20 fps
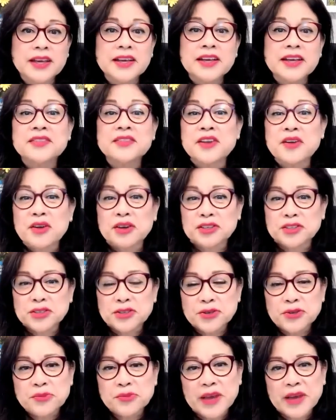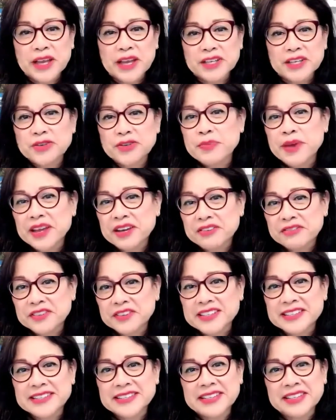There are two major
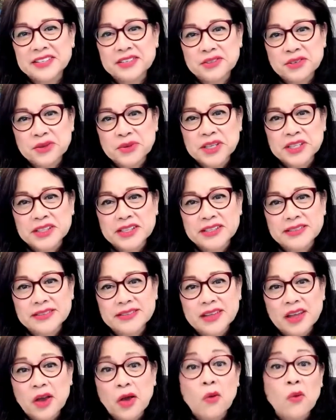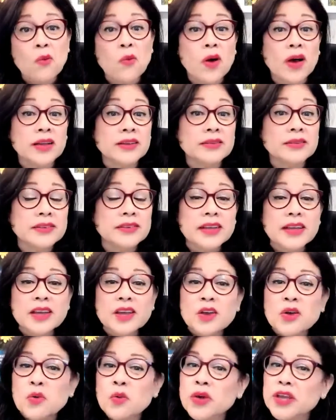benefits in doing this. One,
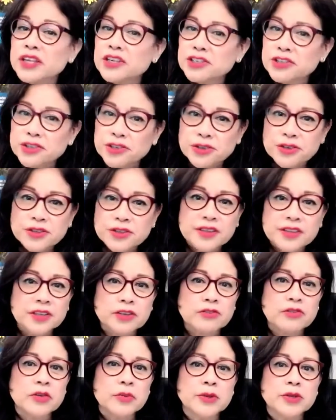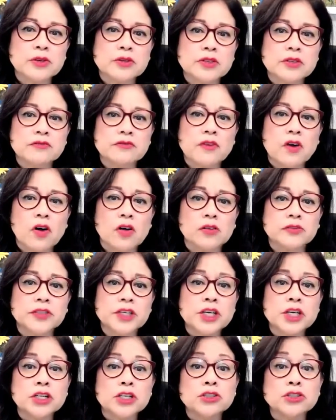we ensure that the criminals involved
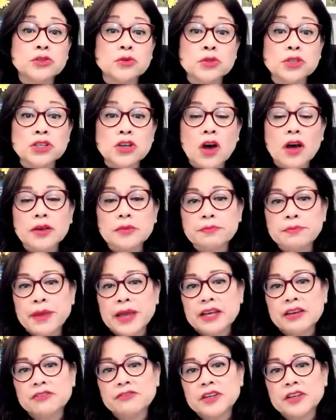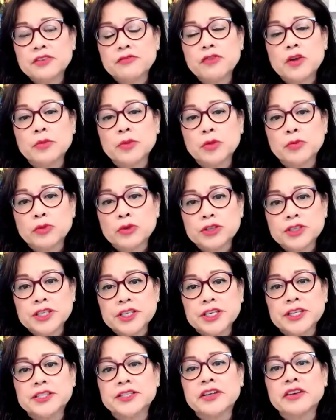do not benefit from the
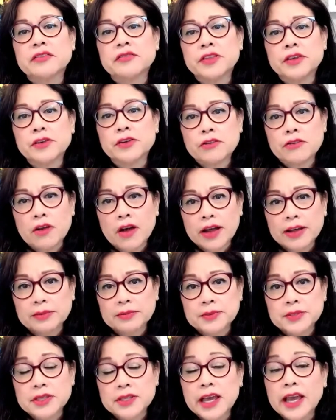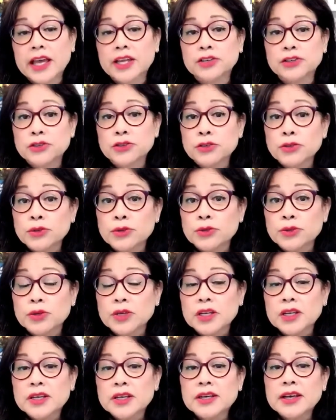proceeds of their crimes. And two,
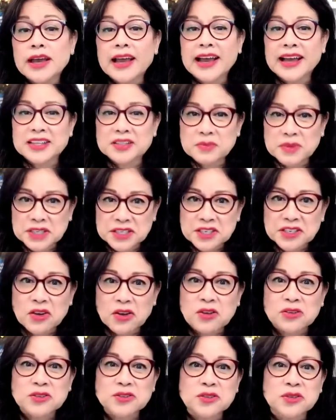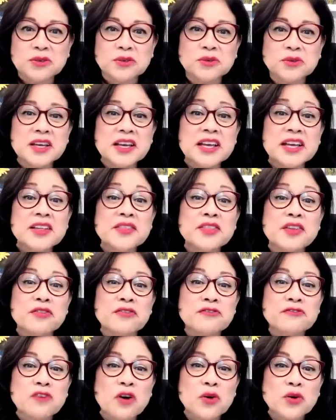as mentioned also, the
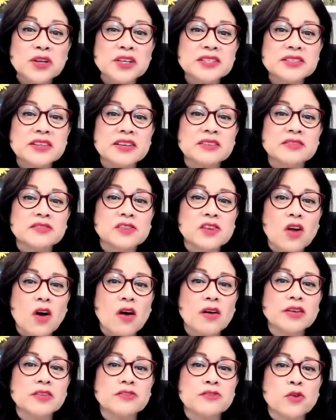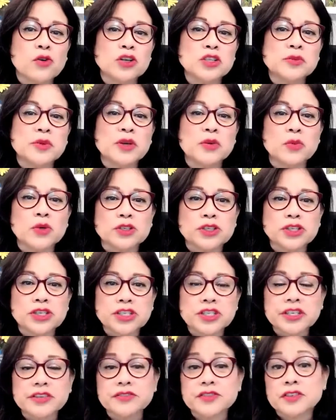focus of law enforcement will
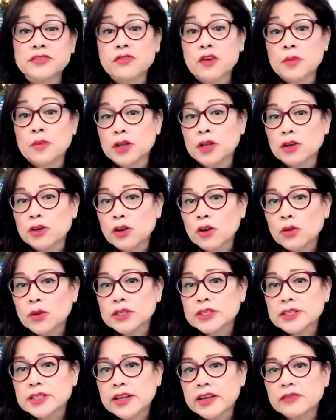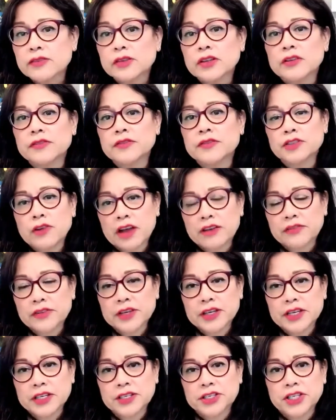shift from the lowest level of the
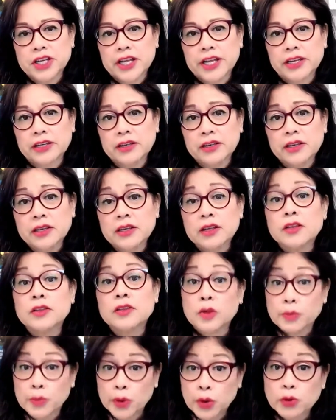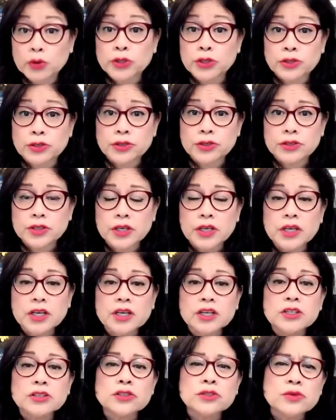trafficking chain, the poachers,
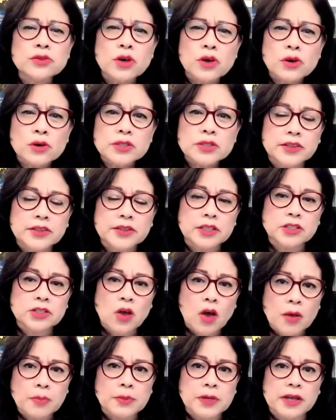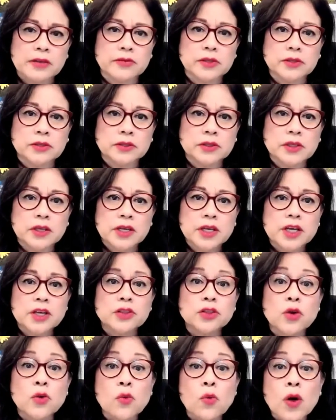to those top level,
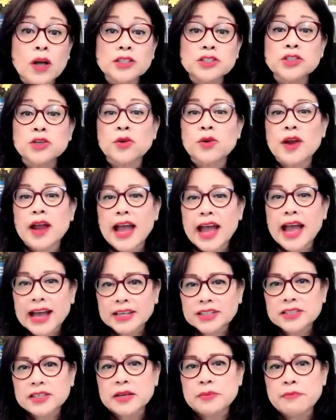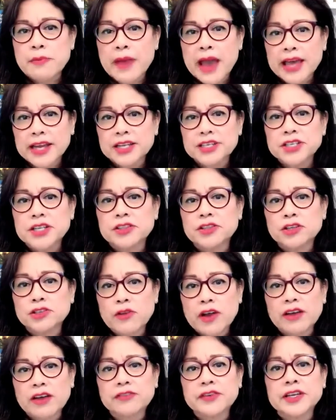the ones who are actually managing the
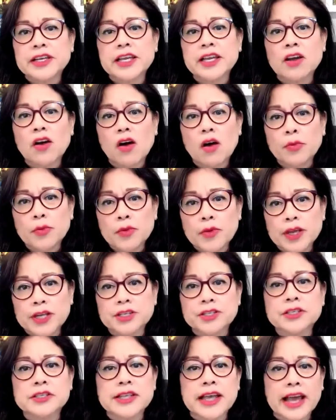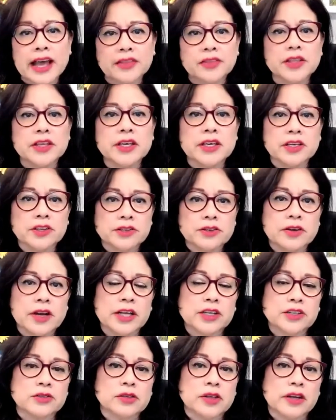trafficking operations at the
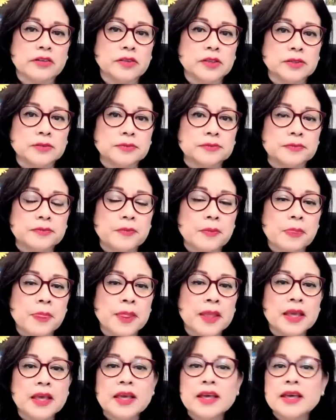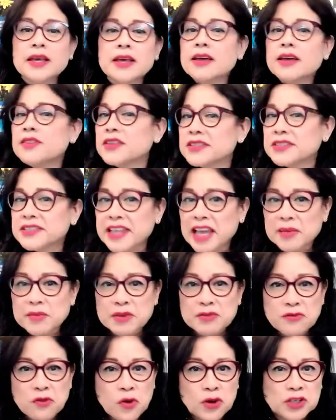international level. The same
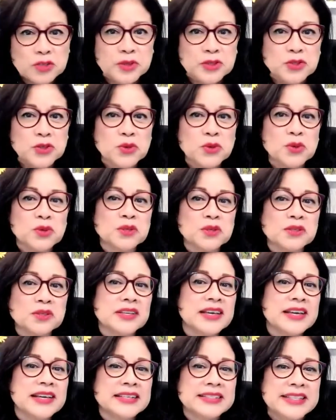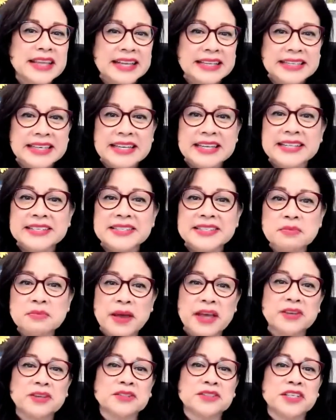enforcement tools, techniques, and
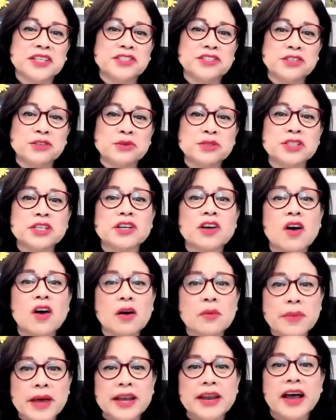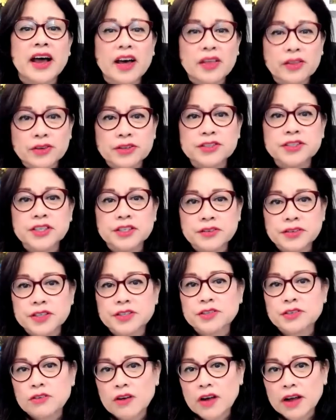penalties used to combat other serious
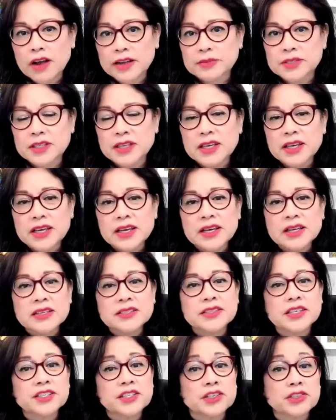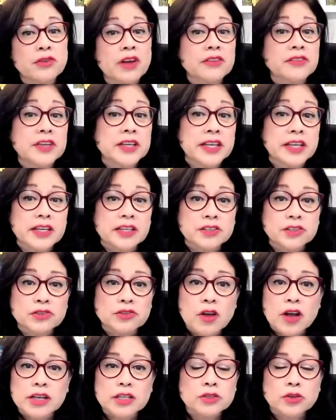crimes, such as trafficking in
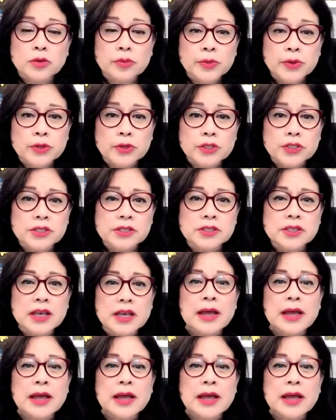drugs or persons,